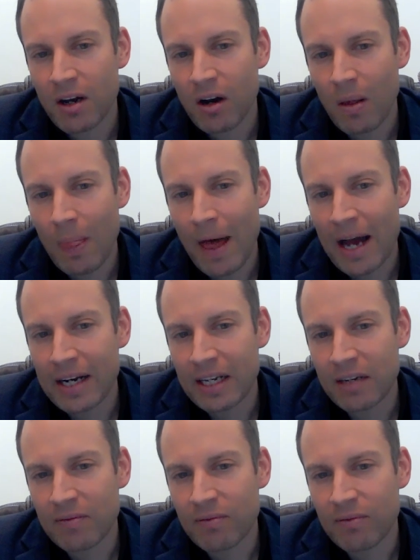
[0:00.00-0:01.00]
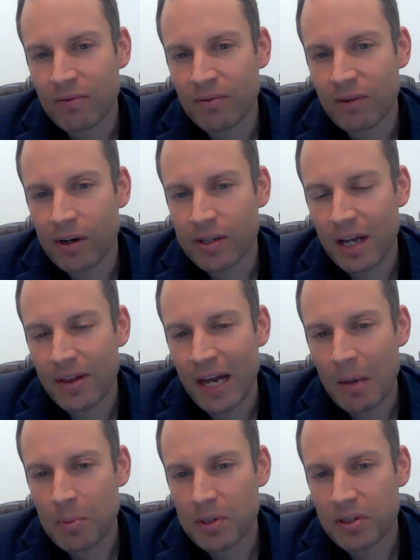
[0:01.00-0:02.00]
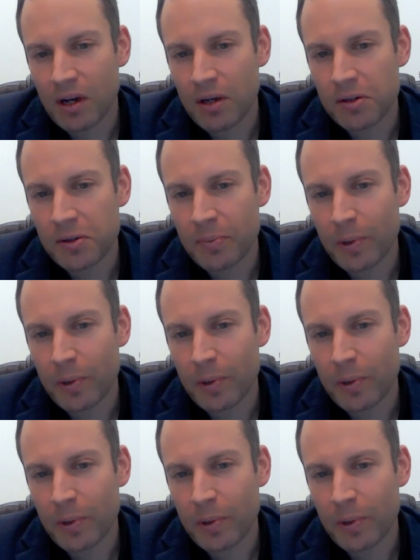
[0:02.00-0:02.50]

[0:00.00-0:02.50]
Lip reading: on that in various other episodes,